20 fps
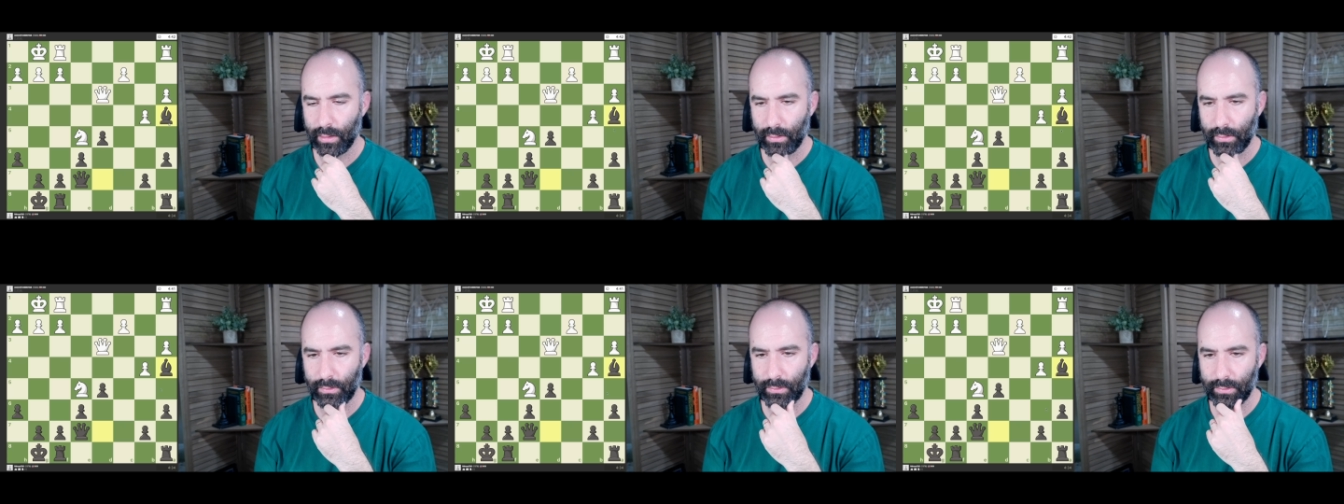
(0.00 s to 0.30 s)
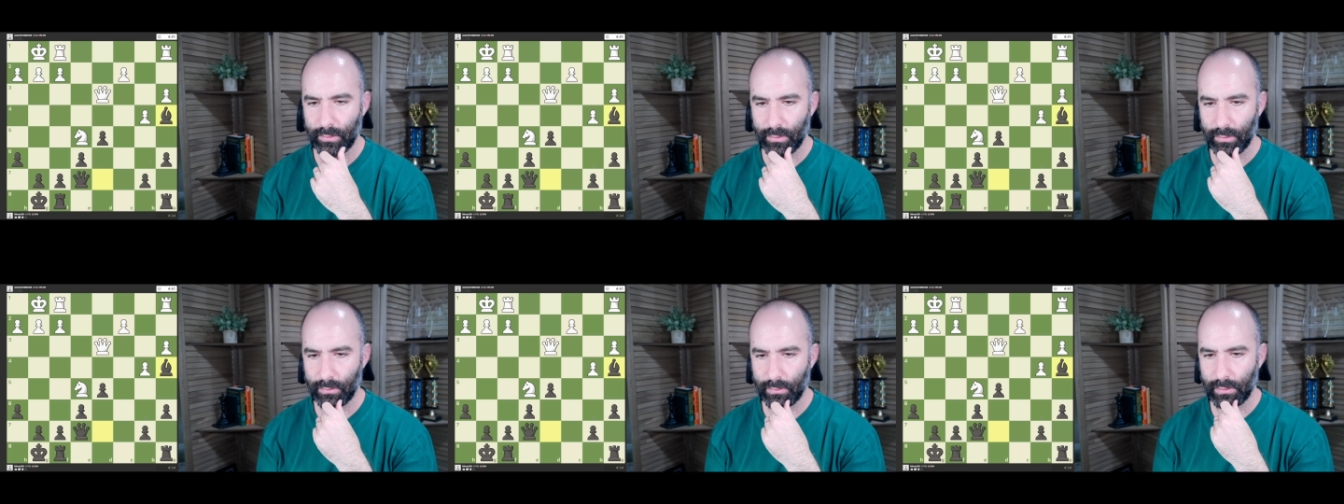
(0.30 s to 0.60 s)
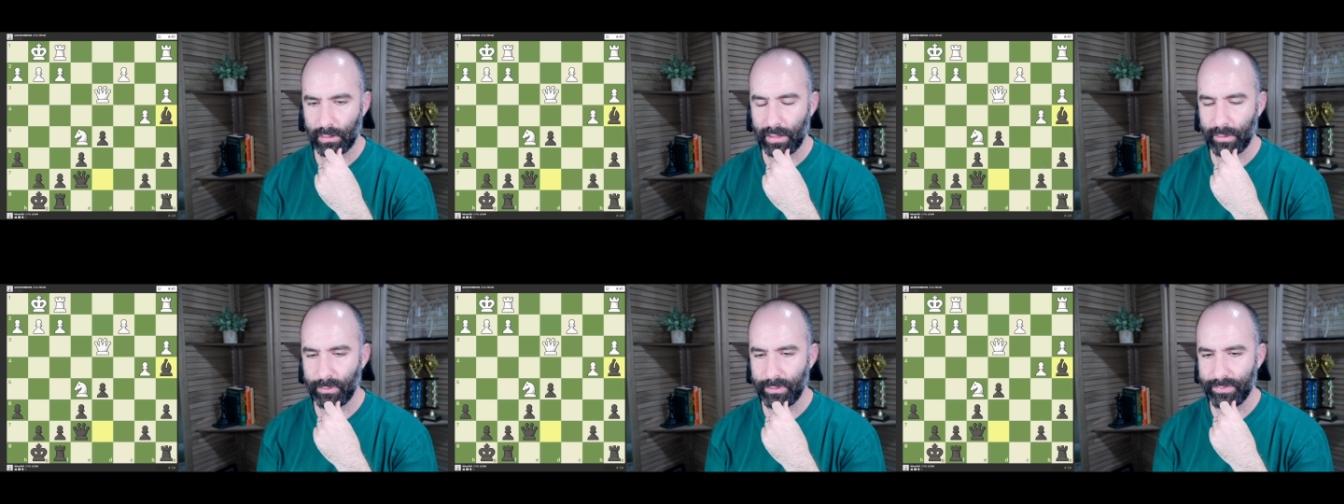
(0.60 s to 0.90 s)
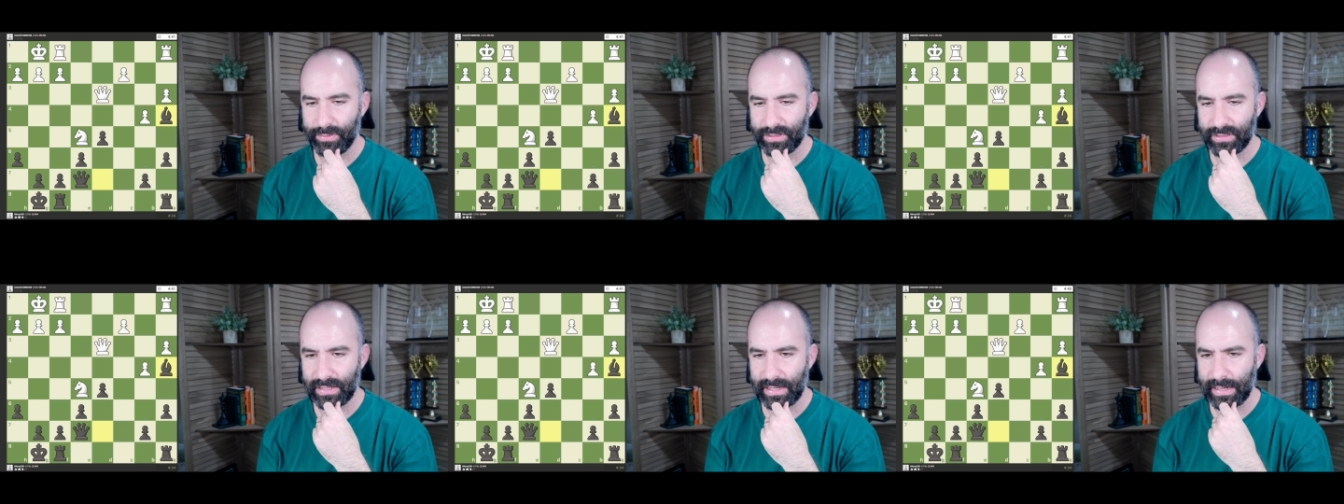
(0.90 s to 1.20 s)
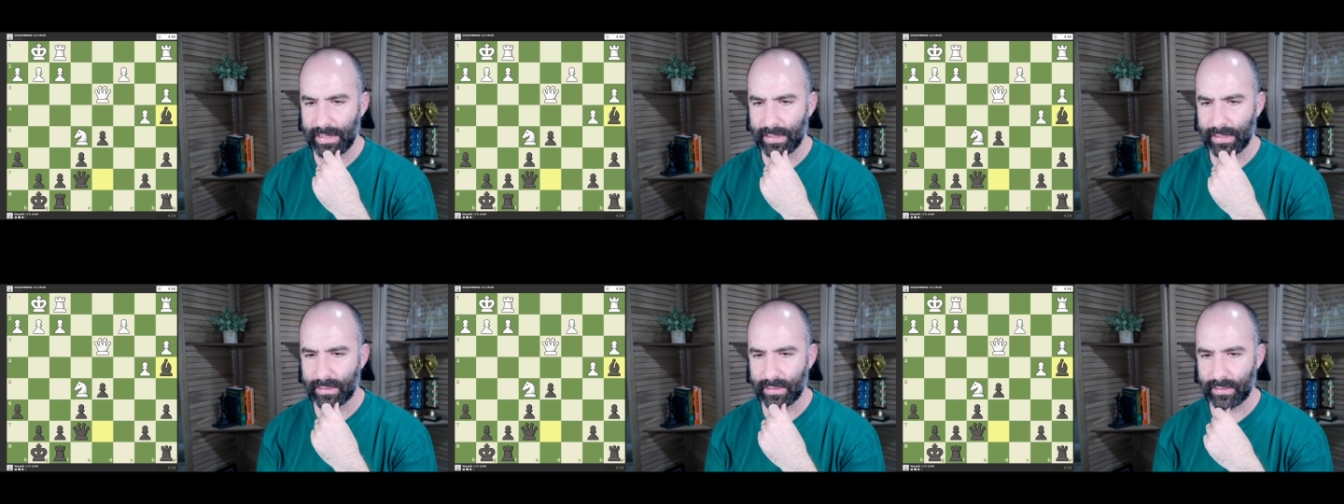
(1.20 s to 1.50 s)
So, okay, we've
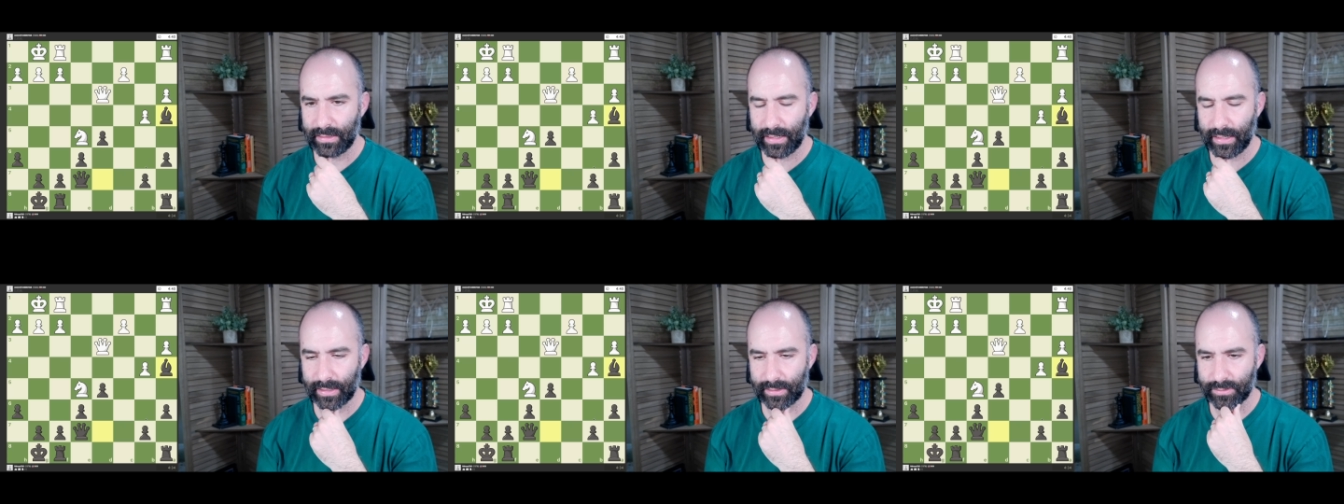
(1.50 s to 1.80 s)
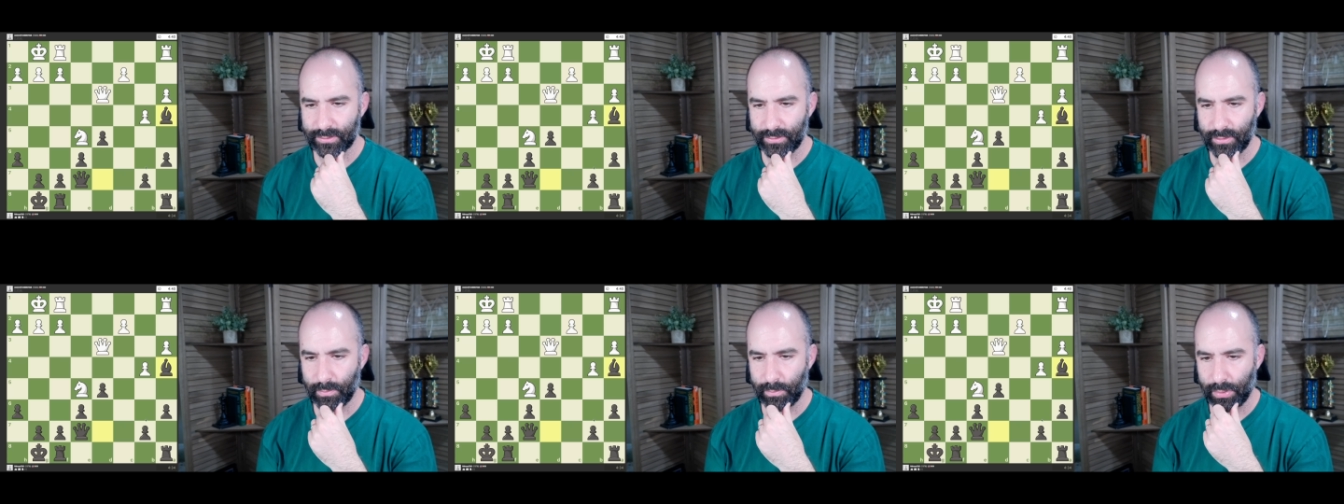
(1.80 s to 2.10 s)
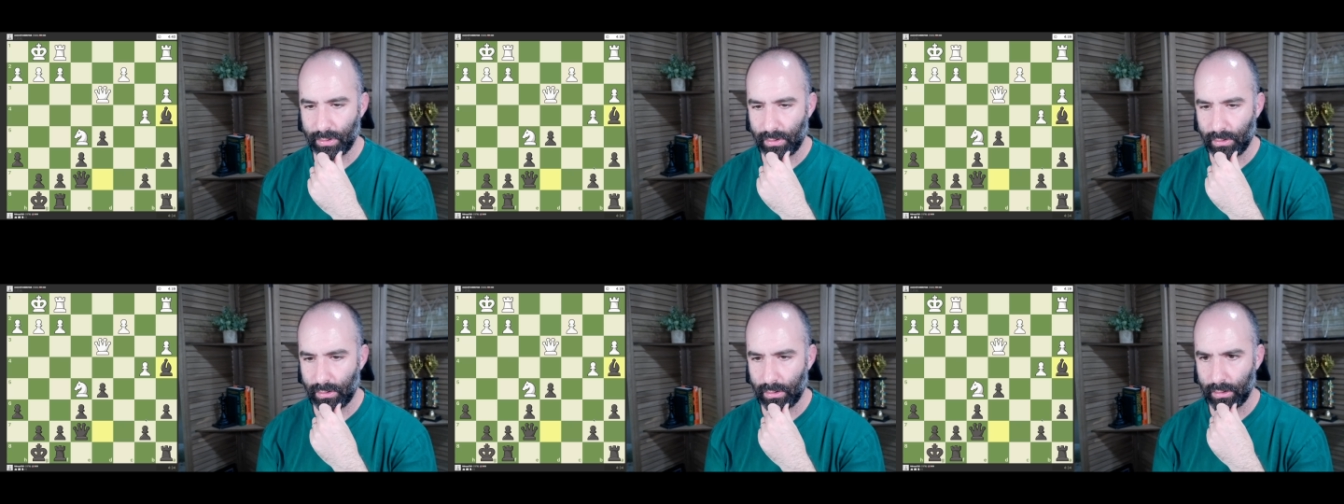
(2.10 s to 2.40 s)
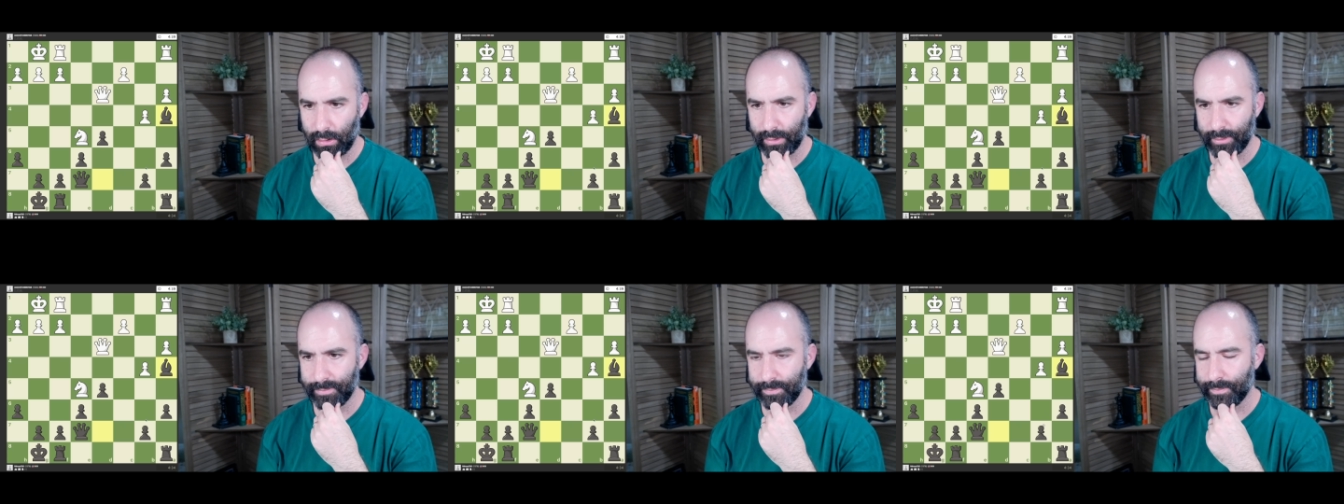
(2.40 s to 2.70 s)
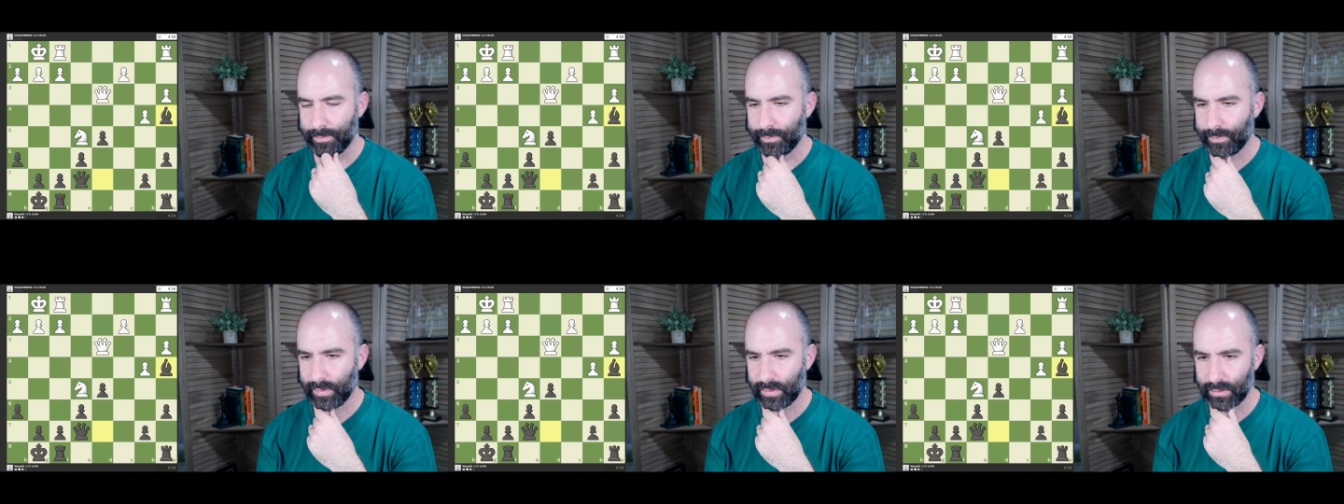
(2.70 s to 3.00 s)
snagged an extra pawn.
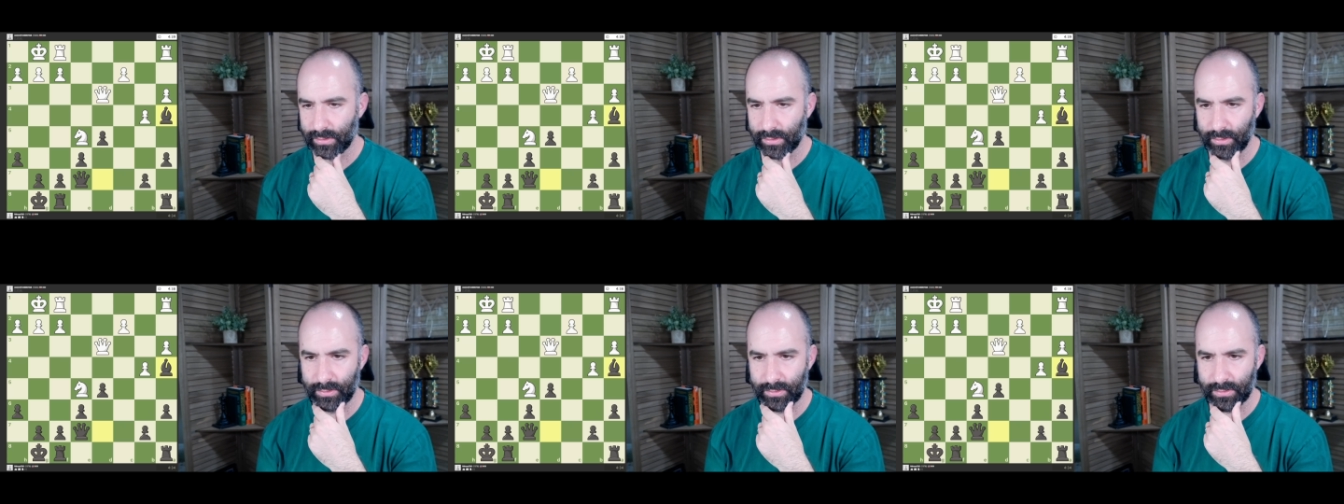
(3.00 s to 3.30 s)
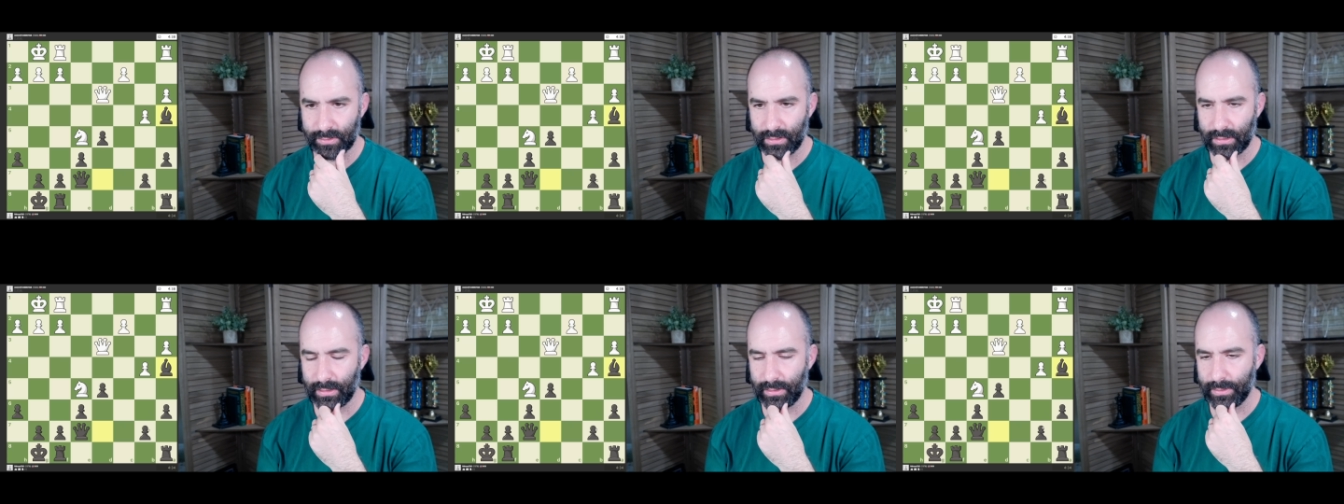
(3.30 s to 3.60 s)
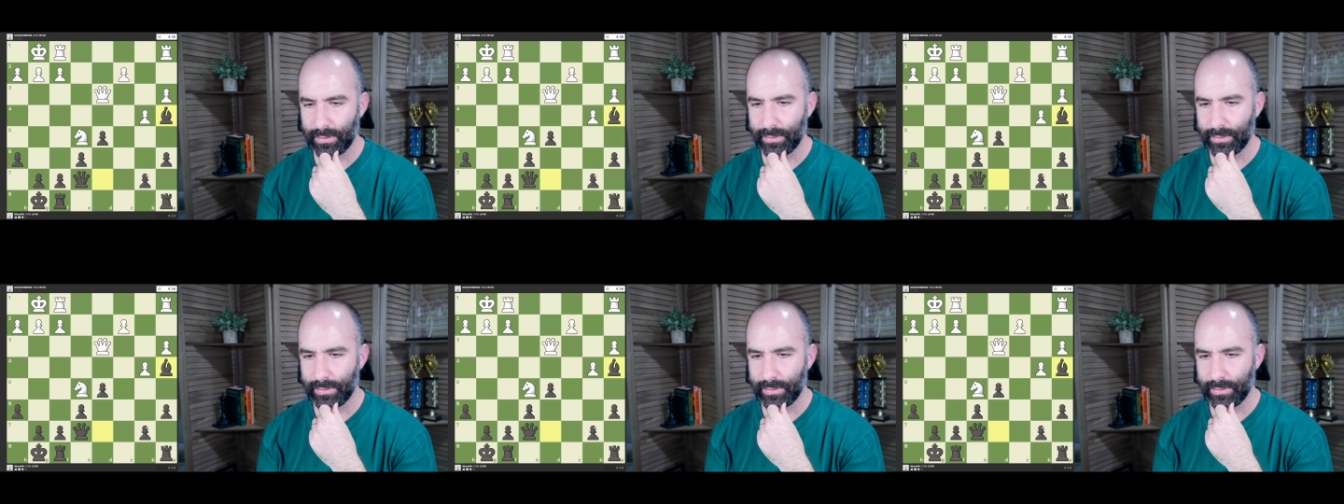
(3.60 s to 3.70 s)
It's a good start.